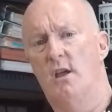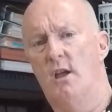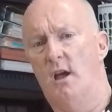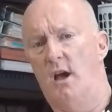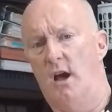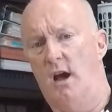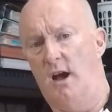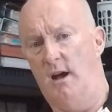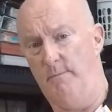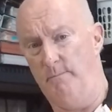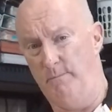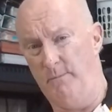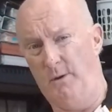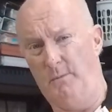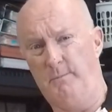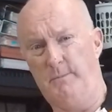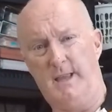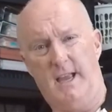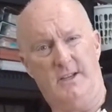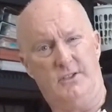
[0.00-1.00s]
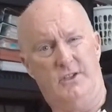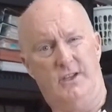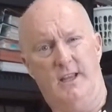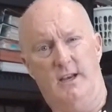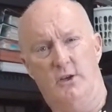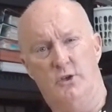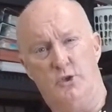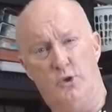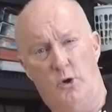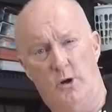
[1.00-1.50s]
I'm actually
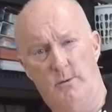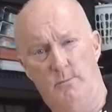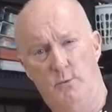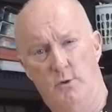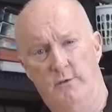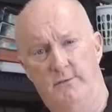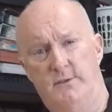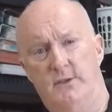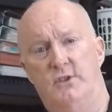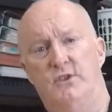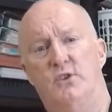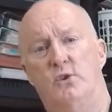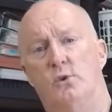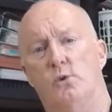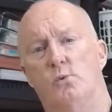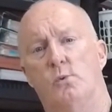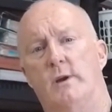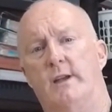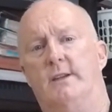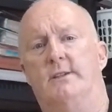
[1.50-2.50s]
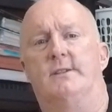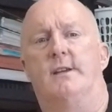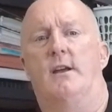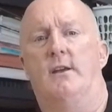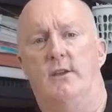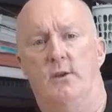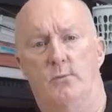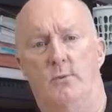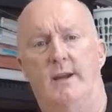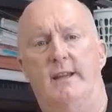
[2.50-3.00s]
going to try to move to 2 a week. So
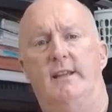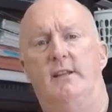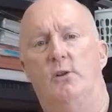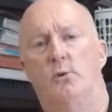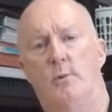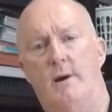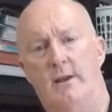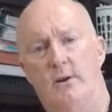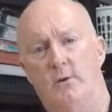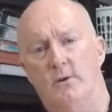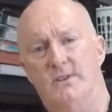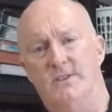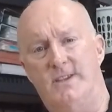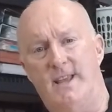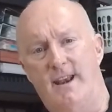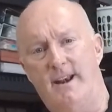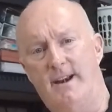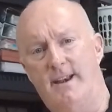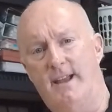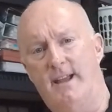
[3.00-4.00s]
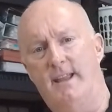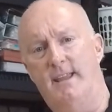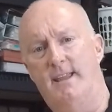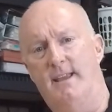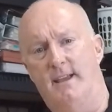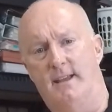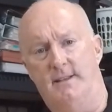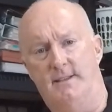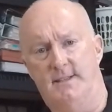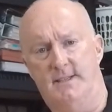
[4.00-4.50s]
your regular one on Saturday
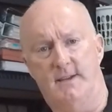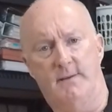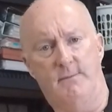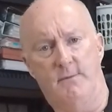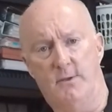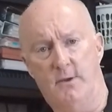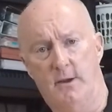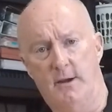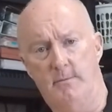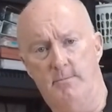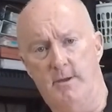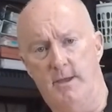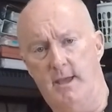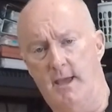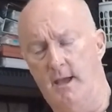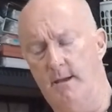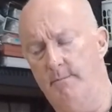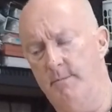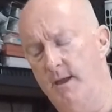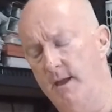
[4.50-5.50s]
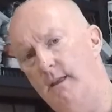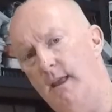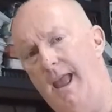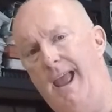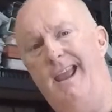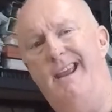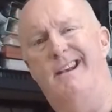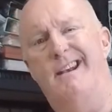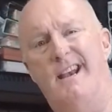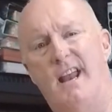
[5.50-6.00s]
at 7:30 p.m.
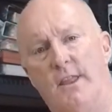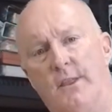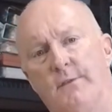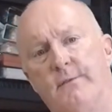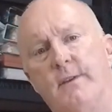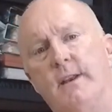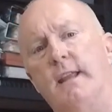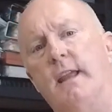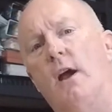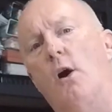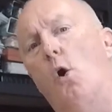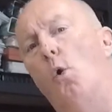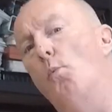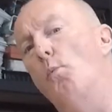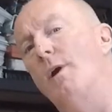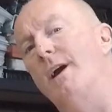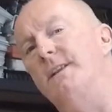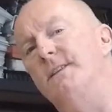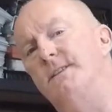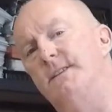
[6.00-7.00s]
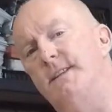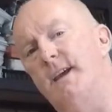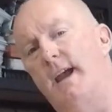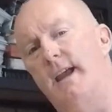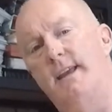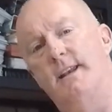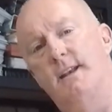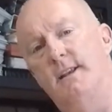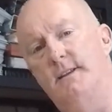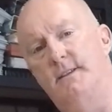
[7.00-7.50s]
and another video on
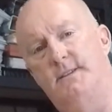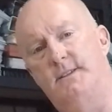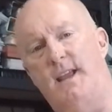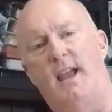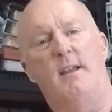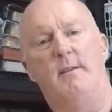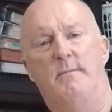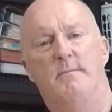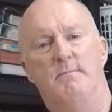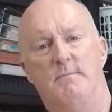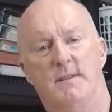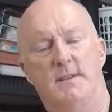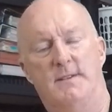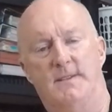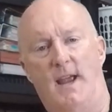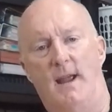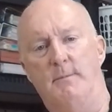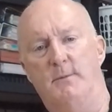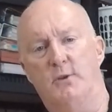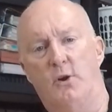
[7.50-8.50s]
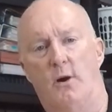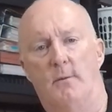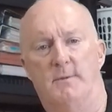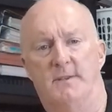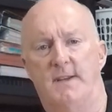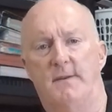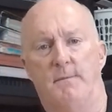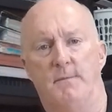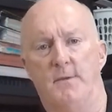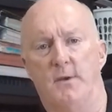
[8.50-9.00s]
Wednesday at say same time,
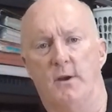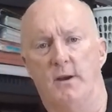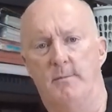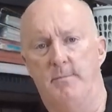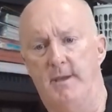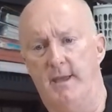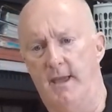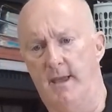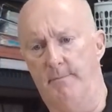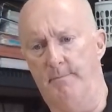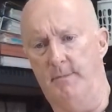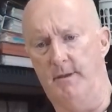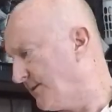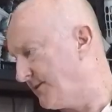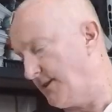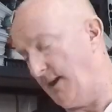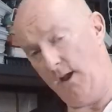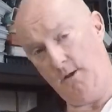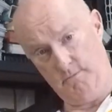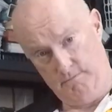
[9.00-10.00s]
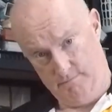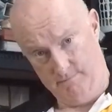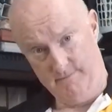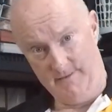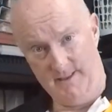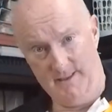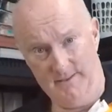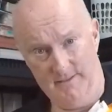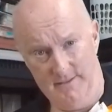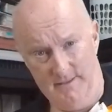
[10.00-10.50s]
7:30 p.m. So
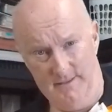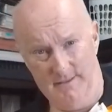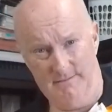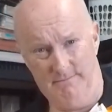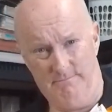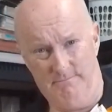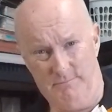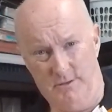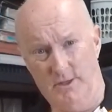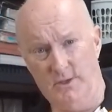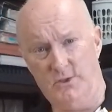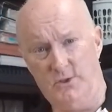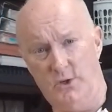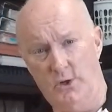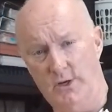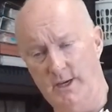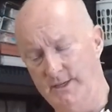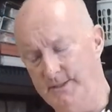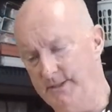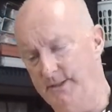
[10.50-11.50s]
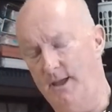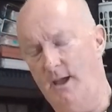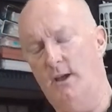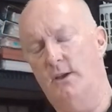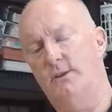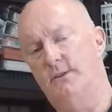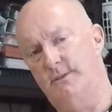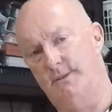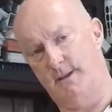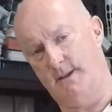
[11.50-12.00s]
please tune into
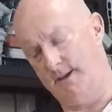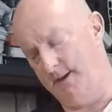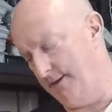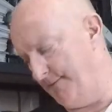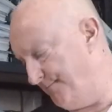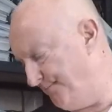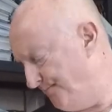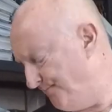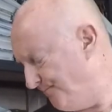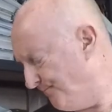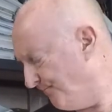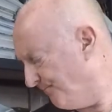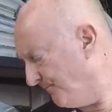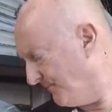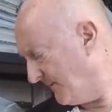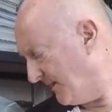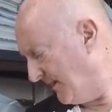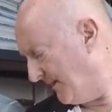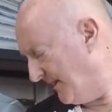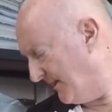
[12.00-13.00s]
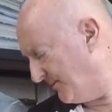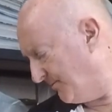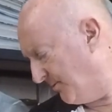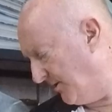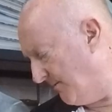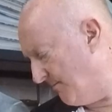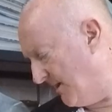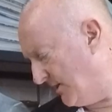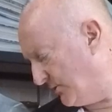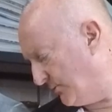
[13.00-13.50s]
those, and that's
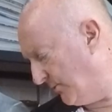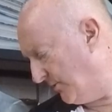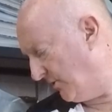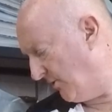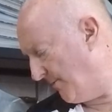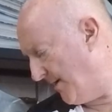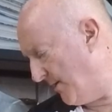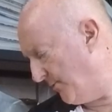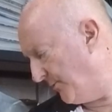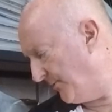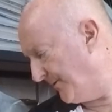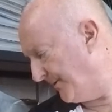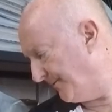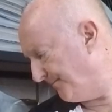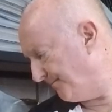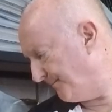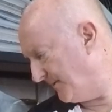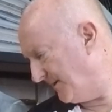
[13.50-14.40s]
pretty much where I'm at with it.